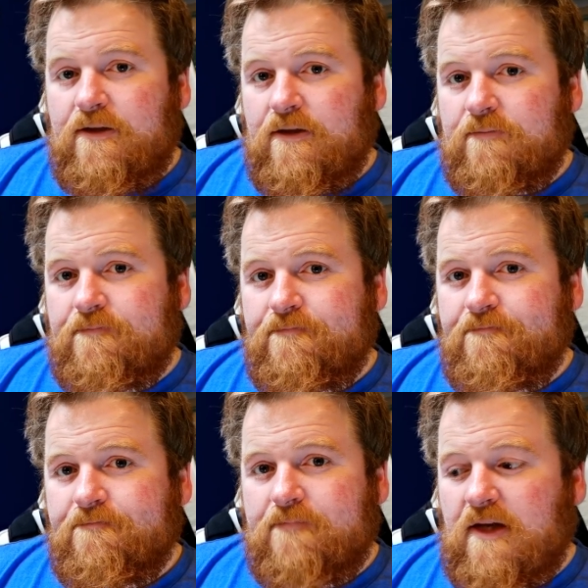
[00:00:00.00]
don't know,
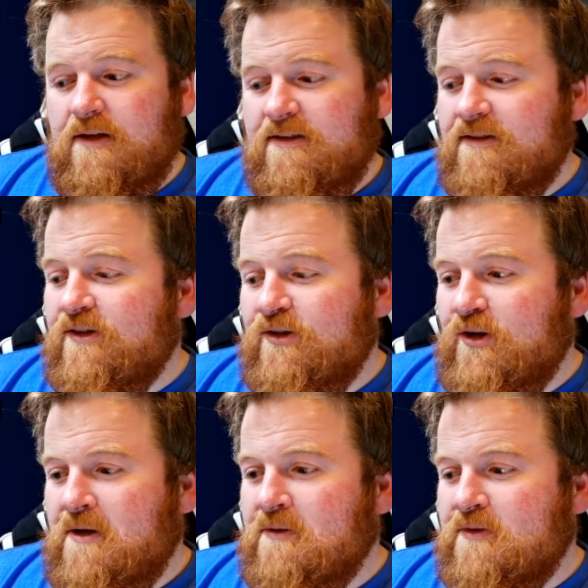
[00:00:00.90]
I honestly don't
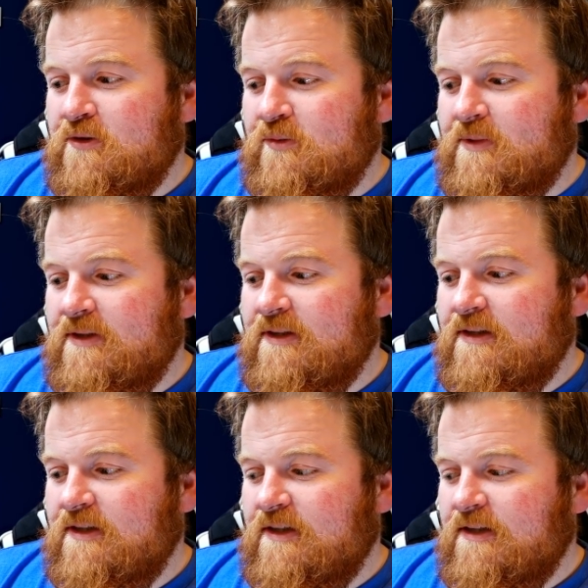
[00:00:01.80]
know how it's going to be,
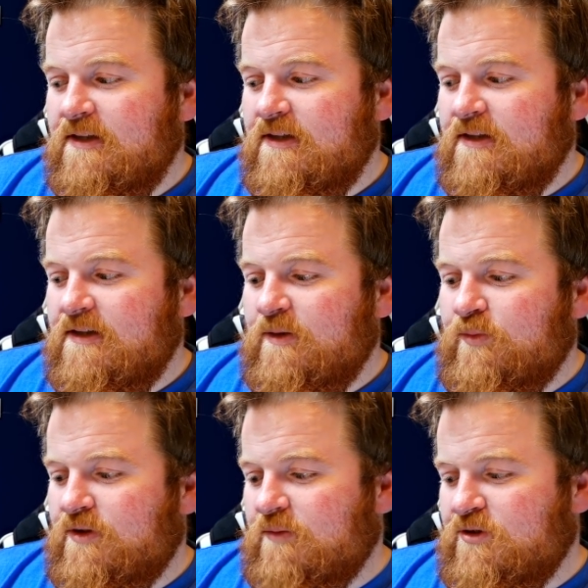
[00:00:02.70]

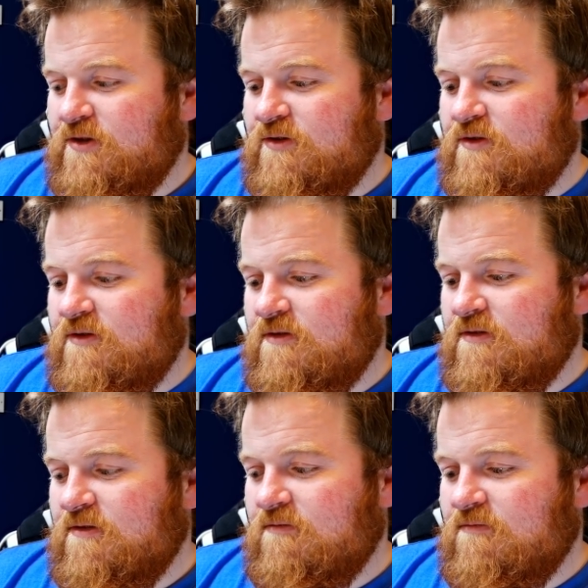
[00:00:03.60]
but I'm
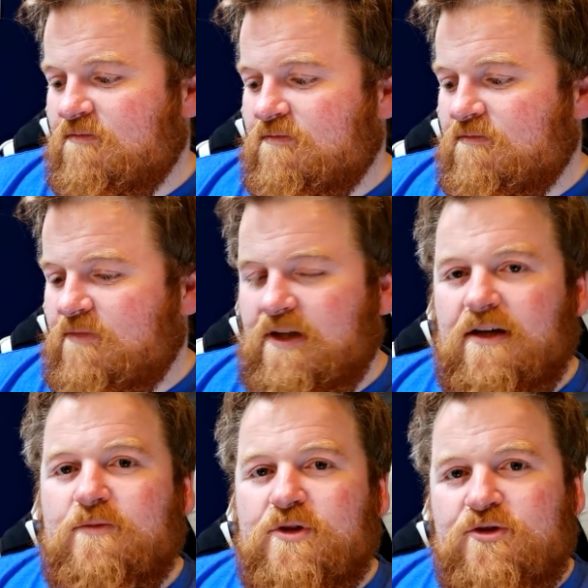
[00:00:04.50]
just, yeah,
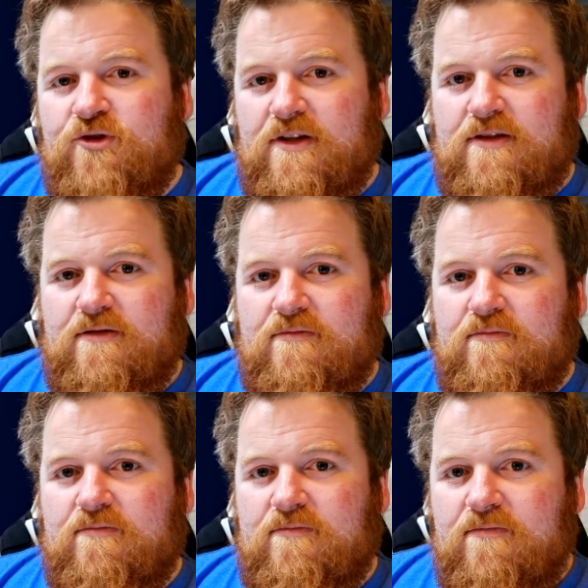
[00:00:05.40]
I'm just trying to
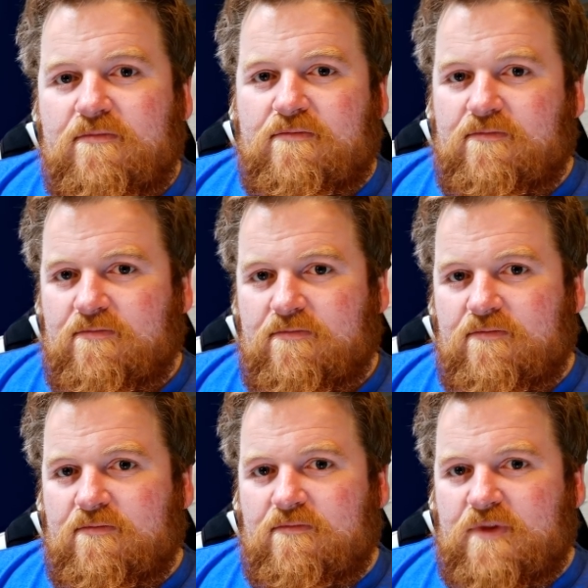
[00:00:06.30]

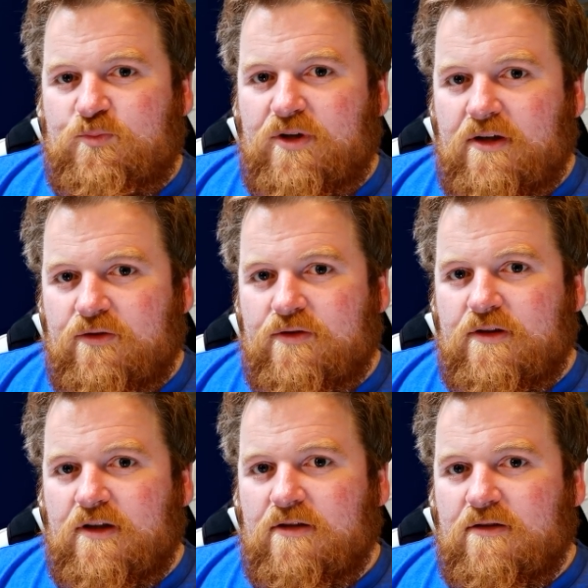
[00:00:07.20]
spread out
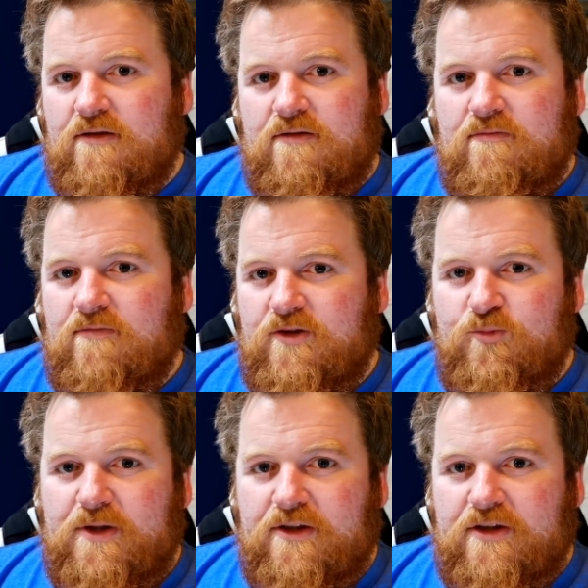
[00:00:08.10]
and do
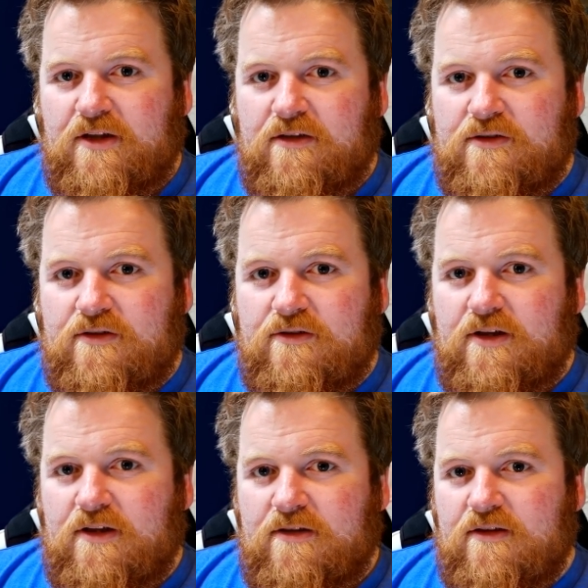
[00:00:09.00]
bigger things, you know,
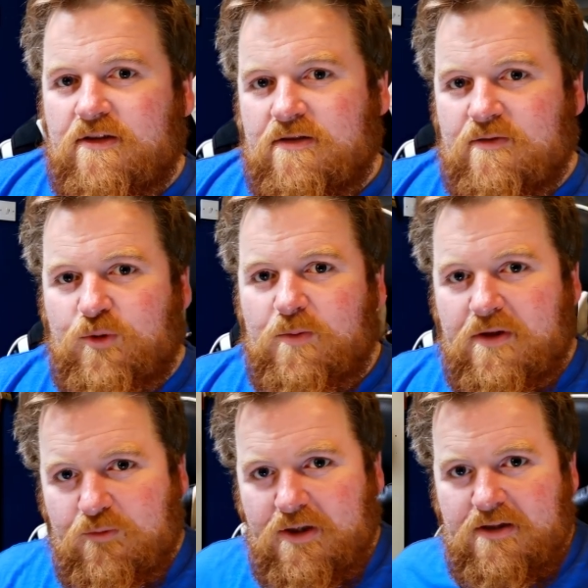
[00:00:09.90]
and I think this is probably
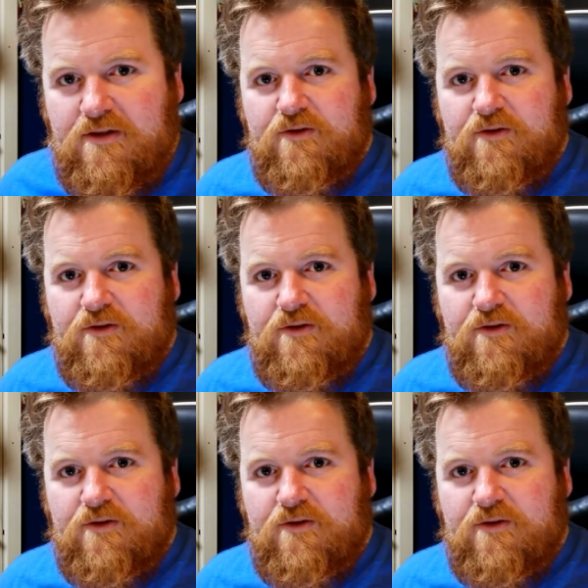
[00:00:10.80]
the way to